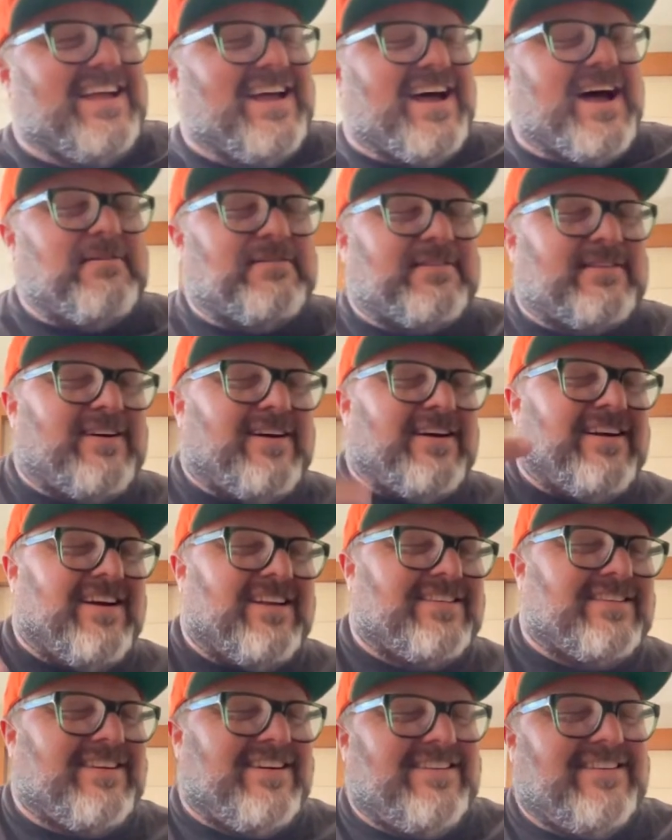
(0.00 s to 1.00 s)
I'm sorry. I
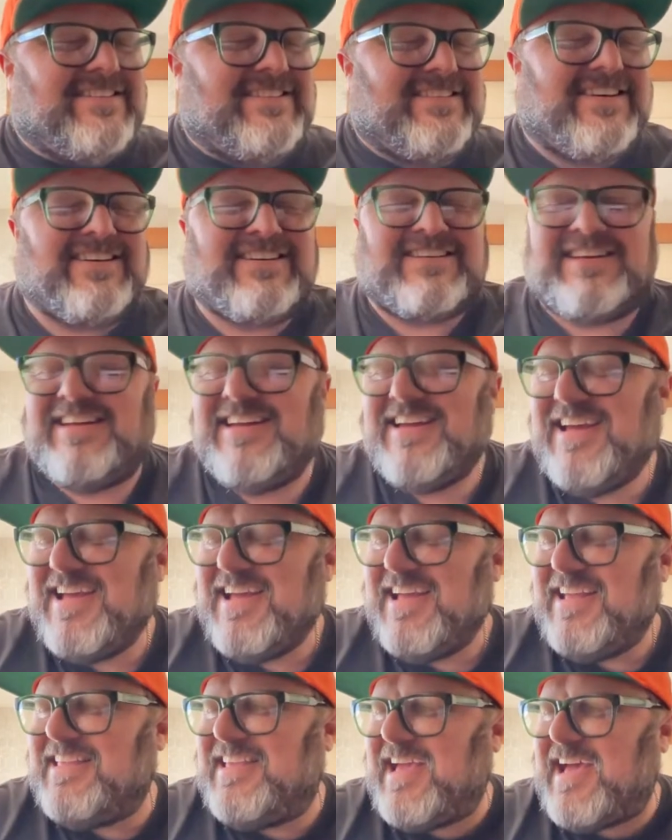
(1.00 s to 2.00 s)
say it's talking.
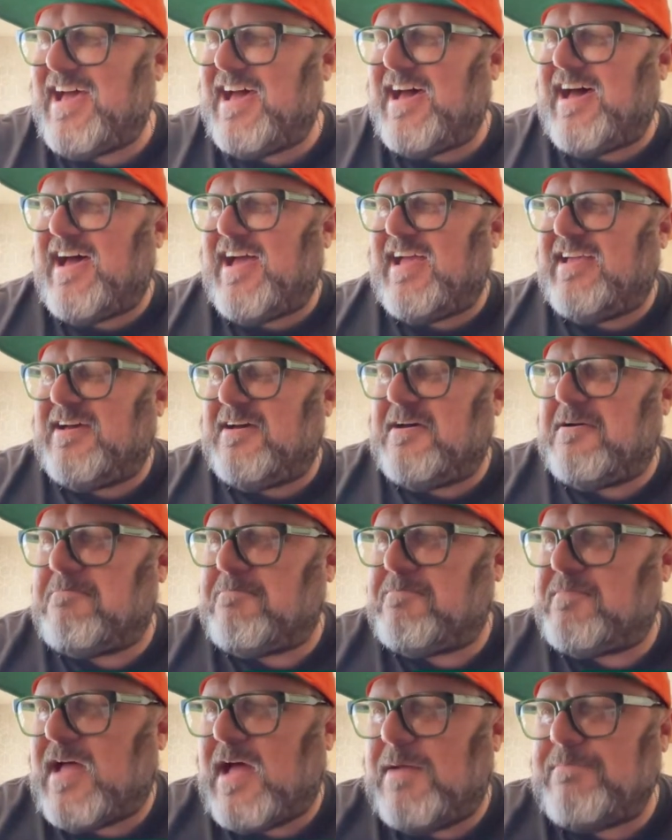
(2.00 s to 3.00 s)
Yeah,
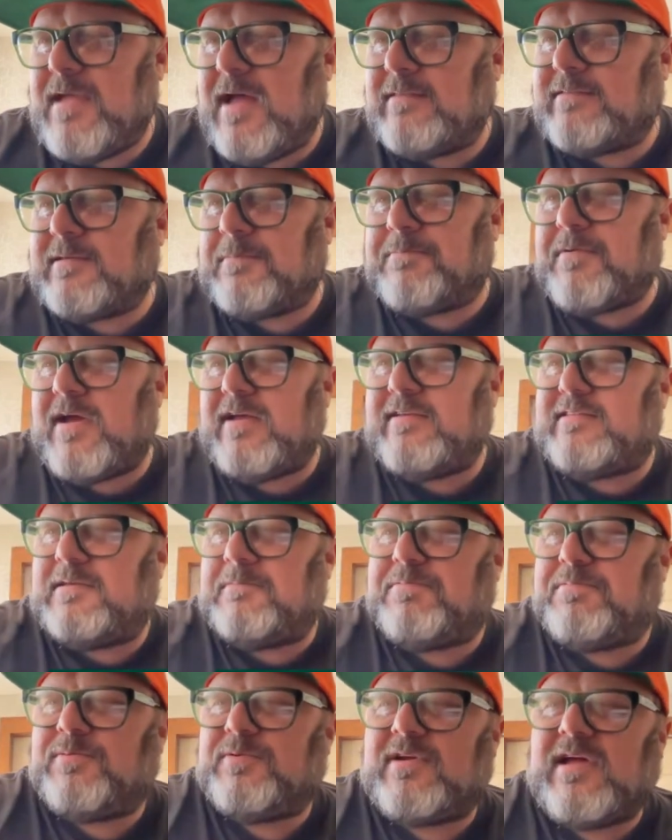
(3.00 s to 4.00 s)
I'm not surprised he
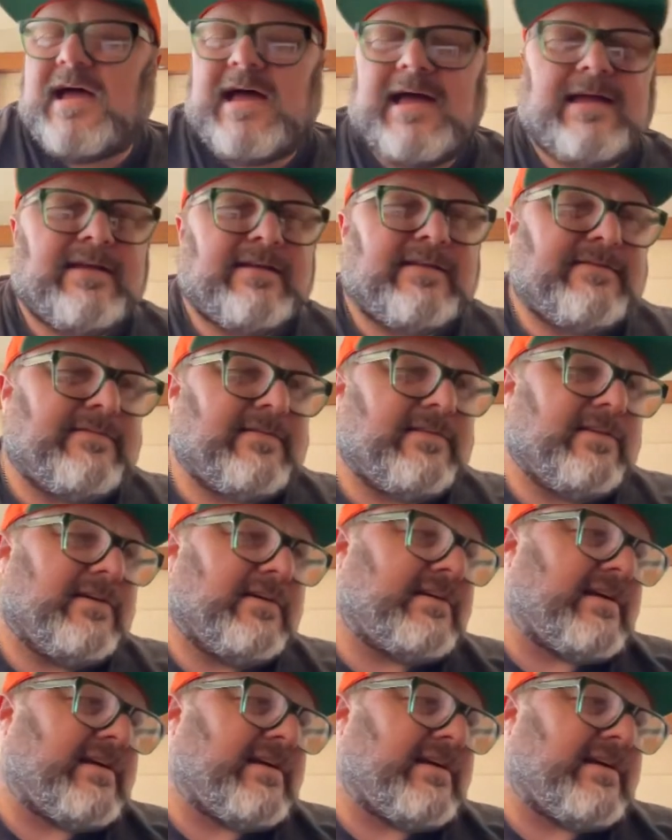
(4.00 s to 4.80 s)
pulled. I know